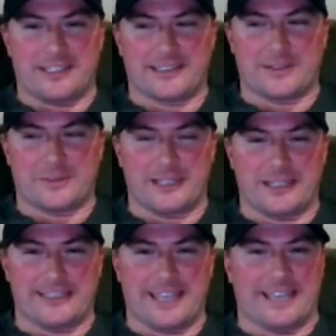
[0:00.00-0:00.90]
he's told me that
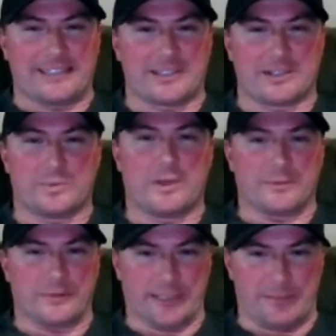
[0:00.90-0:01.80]
his hands sweat
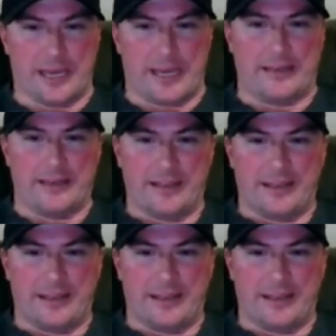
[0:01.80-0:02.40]
really bad,